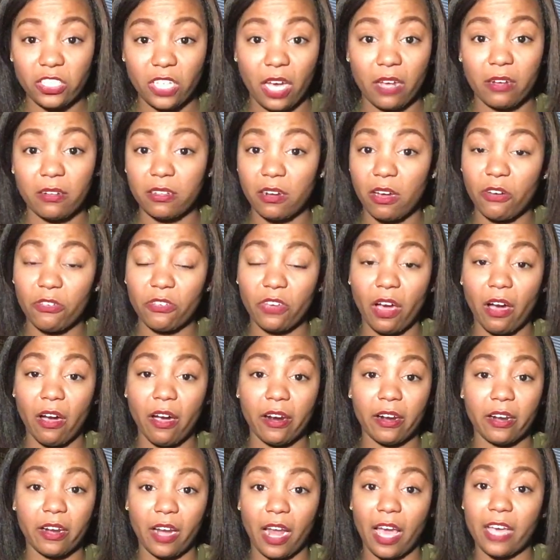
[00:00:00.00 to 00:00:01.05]
I don't know if y'all
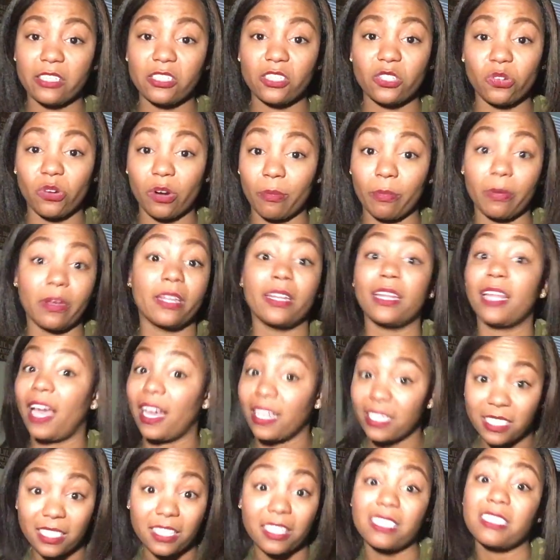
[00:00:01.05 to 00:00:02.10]
heard of that store, but
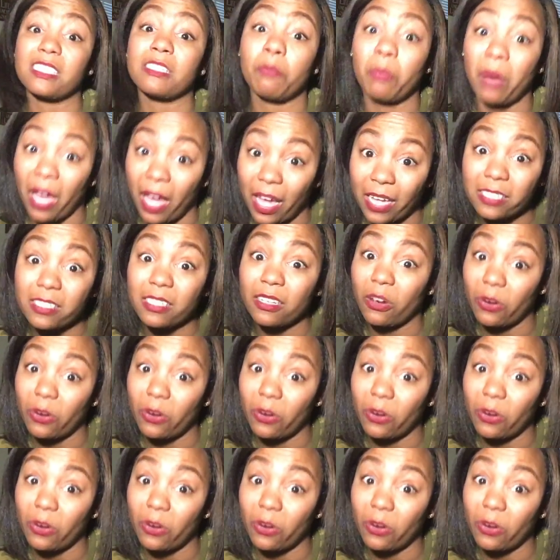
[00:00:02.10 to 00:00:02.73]
that's the spot.